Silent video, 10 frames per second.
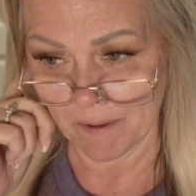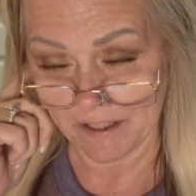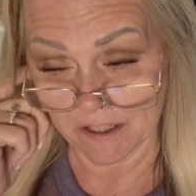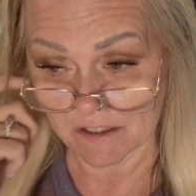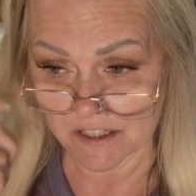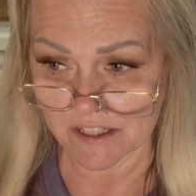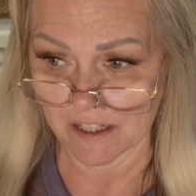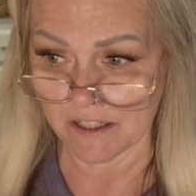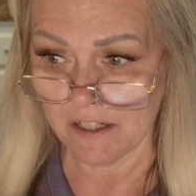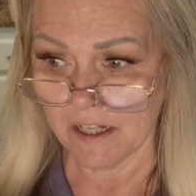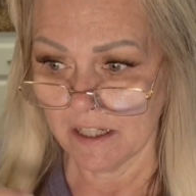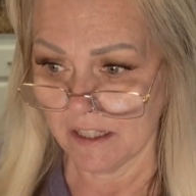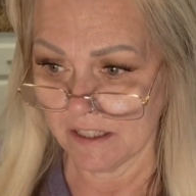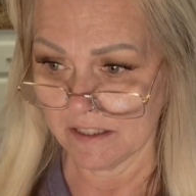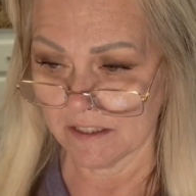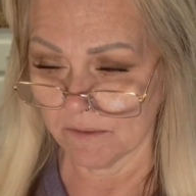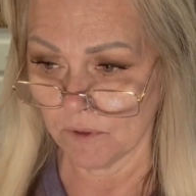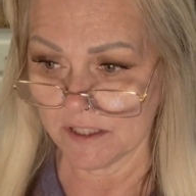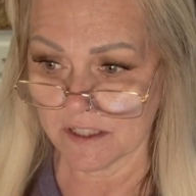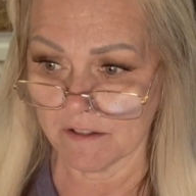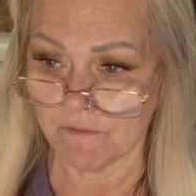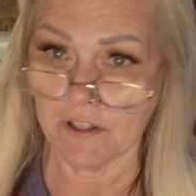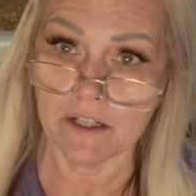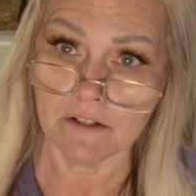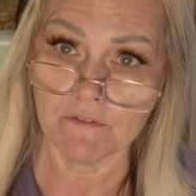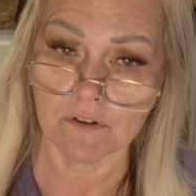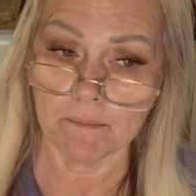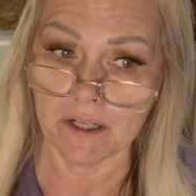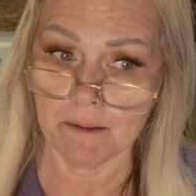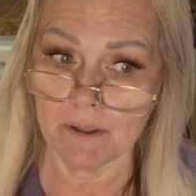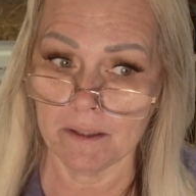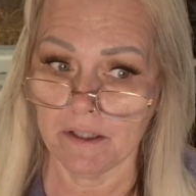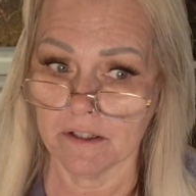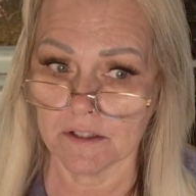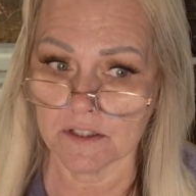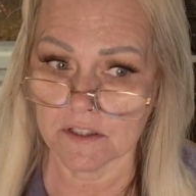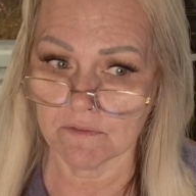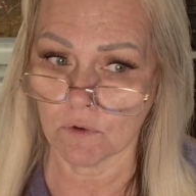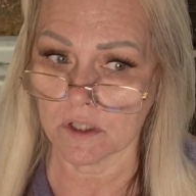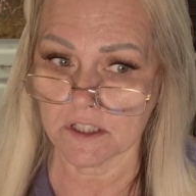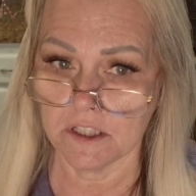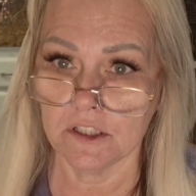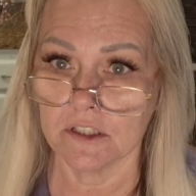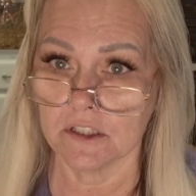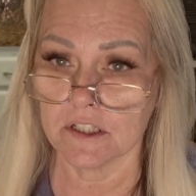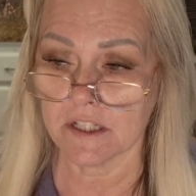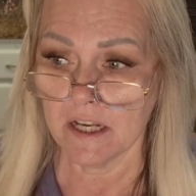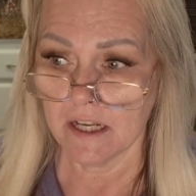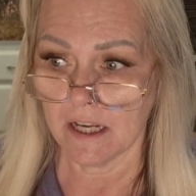My younger son was a vegan for many, many years, 14 years.